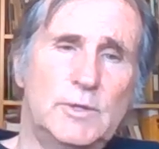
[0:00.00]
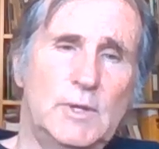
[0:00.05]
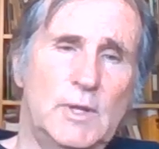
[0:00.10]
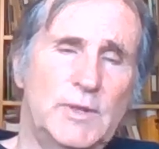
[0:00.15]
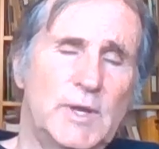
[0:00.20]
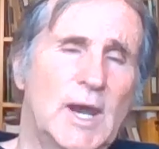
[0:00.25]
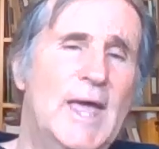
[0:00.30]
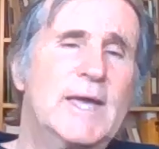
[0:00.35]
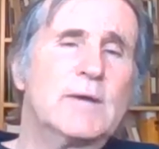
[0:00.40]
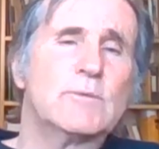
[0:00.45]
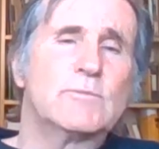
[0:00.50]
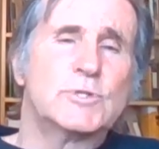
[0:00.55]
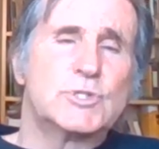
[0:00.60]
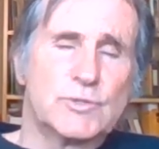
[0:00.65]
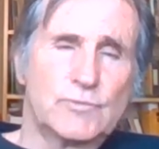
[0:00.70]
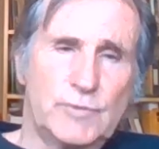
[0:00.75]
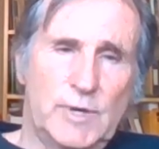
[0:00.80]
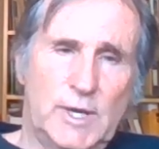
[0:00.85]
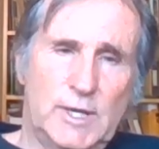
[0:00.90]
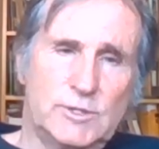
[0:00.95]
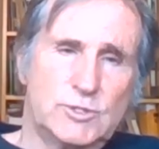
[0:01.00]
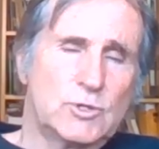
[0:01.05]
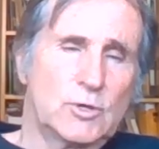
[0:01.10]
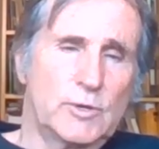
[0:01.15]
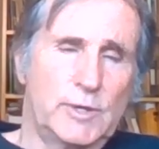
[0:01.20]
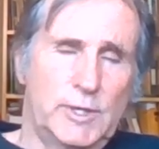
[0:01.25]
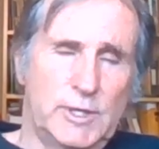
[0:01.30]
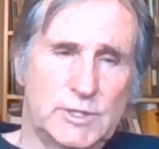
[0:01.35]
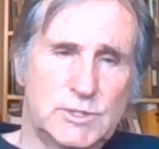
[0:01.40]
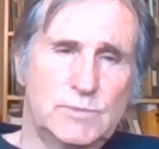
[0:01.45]
the language of red
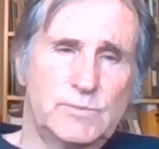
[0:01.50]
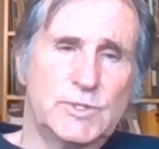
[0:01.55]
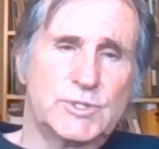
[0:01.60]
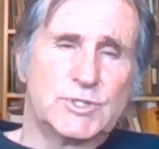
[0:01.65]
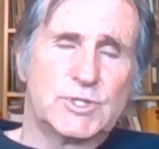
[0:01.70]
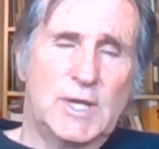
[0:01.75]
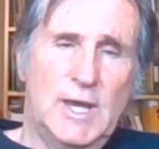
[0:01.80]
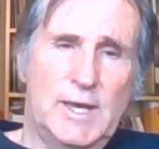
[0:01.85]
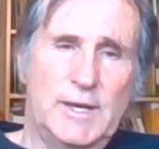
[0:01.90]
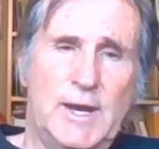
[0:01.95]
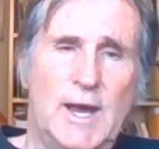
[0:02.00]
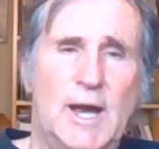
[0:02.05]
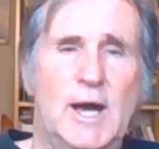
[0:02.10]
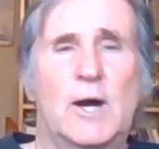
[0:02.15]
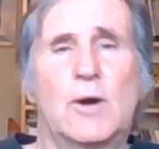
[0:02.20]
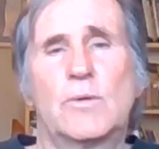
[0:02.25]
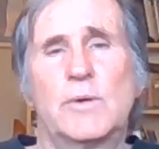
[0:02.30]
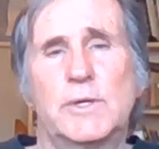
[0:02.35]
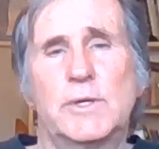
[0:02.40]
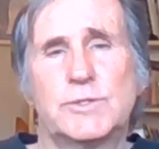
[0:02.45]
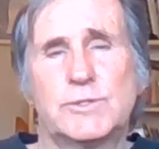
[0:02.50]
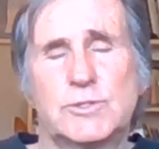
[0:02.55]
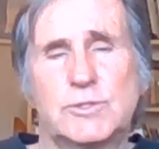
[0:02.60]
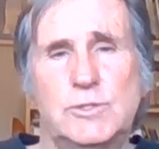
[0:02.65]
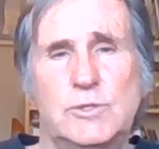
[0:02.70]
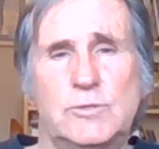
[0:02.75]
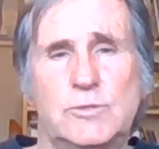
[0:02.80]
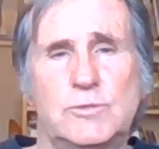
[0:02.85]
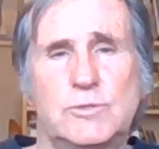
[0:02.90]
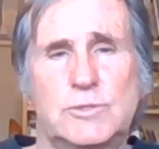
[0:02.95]
Toryism, which Gad Howritz
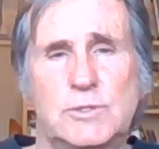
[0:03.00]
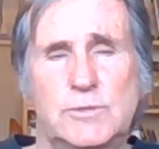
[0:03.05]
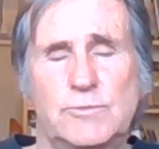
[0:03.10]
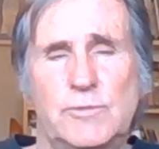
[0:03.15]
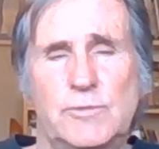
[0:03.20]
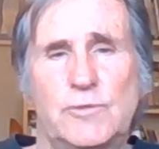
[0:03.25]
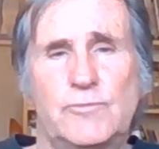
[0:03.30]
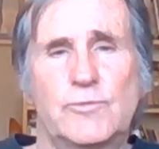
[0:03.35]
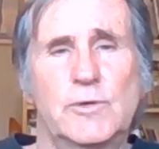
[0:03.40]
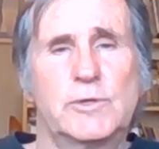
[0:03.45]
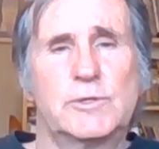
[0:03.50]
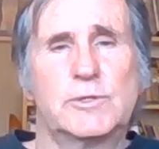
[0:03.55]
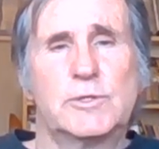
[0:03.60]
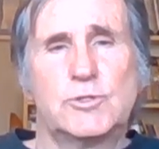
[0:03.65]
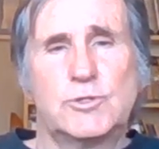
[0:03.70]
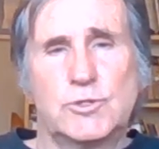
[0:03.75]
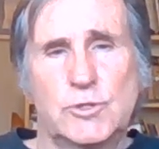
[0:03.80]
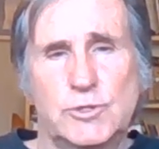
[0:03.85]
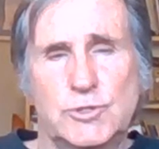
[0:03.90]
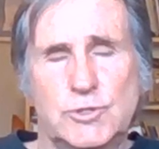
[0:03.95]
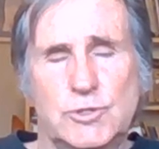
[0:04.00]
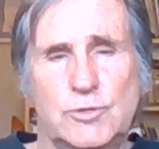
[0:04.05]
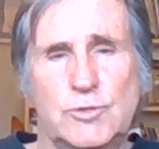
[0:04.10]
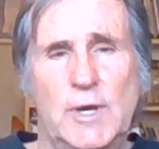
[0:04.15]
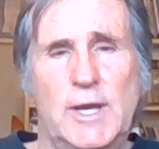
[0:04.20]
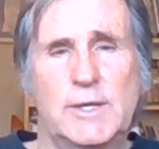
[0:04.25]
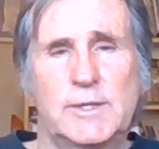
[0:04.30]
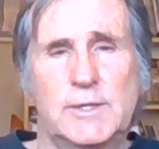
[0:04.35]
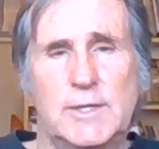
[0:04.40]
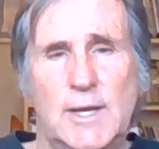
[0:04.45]
used in referring to George
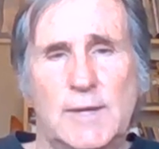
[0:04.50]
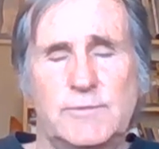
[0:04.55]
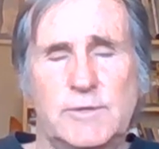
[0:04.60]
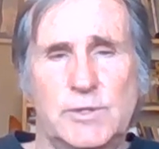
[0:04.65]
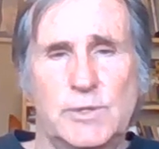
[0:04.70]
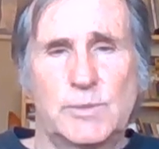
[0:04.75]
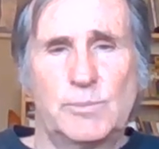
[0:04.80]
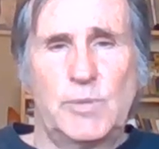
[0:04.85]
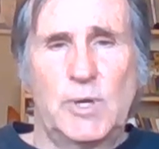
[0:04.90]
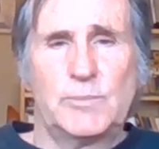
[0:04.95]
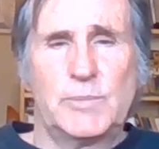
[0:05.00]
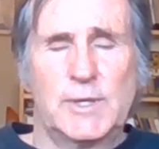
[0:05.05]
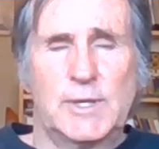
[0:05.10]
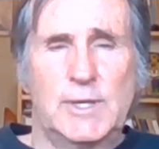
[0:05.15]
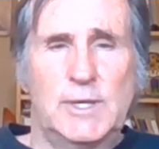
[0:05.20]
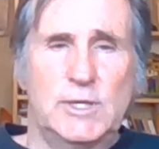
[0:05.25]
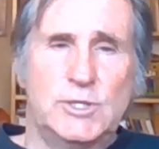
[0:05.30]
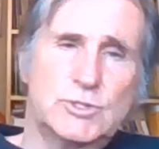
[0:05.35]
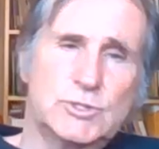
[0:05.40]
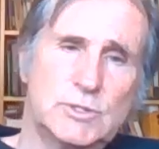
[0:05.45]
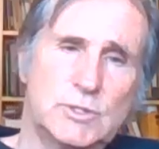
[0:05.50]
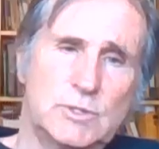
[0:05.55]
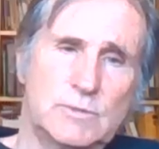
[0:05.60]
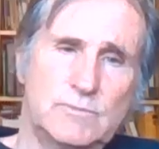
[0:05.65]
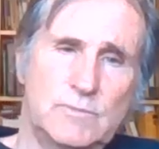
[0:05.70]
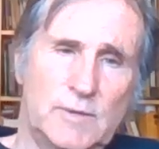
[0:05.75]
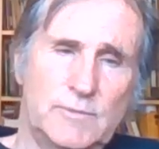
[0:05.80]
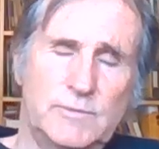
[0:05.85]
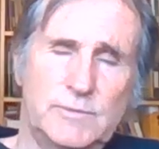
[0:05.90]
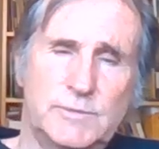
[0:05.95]
Grant after the
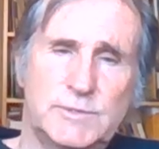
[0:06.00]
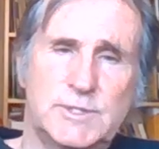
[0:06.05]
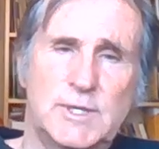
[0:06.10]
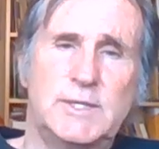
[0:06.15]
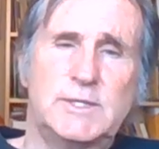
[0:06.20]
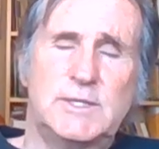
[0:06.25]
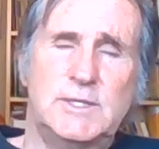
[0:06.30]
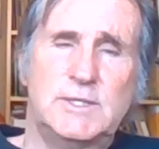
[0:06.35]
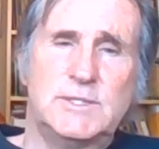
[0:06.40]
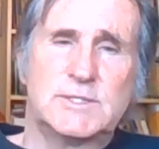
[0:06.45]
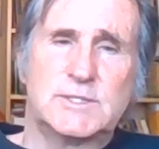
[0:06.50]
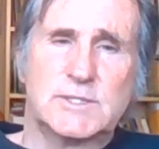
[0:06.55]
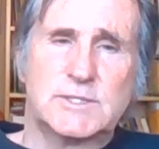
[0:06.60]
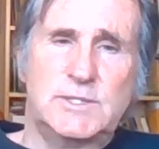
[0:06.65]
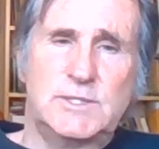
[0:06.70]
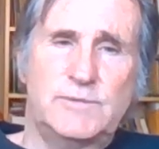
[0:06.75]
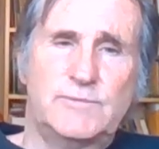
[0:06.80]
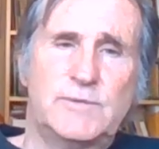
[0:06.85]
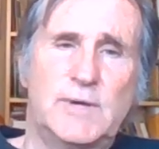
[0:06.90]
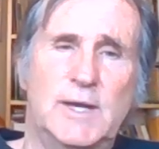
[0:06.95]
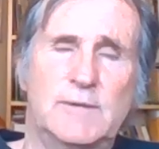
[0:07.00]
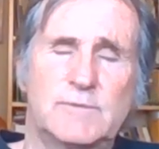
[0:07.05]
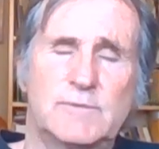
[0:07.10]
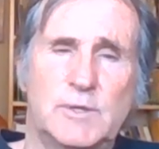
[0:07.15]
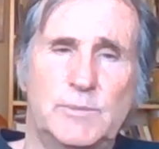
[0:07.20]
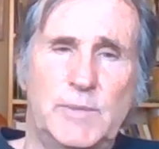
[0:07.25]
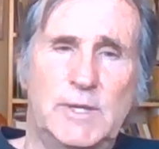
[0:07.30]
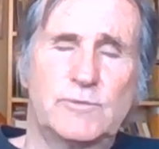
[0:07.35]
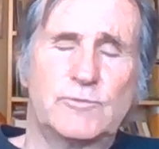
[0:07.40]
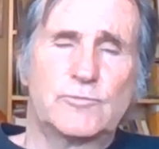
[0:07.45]
publication of his 1965
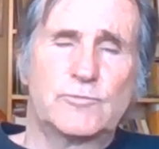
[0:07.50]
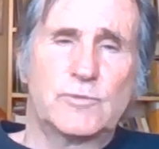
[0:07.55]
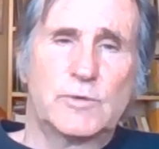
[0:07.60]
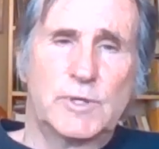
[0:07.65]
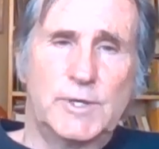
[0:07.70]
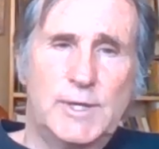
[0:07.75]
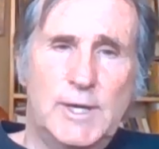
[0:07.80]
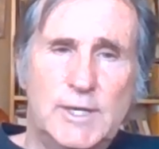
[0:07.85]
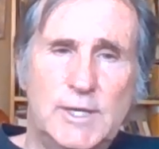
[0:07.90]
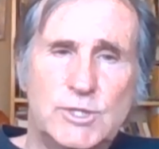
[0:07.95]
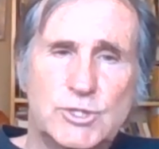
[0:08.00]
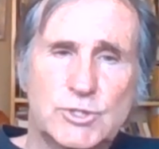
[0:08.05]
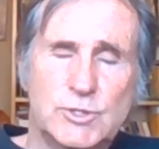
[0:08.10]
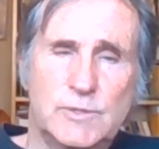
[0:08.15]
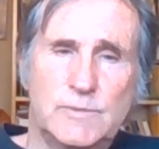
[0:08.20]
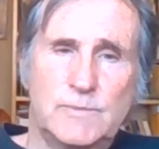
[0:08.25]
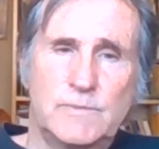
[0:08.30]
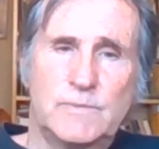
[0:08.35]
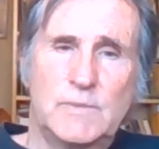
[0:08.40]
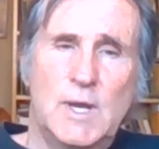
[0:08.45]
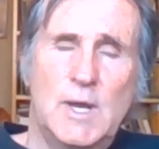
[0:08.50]
Lament for a Nation.